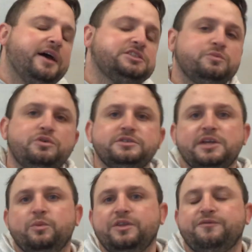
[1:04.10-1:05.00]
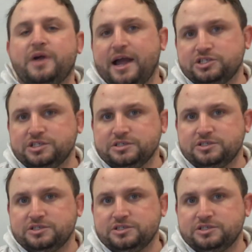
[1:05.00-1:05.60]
decimals and with fractions.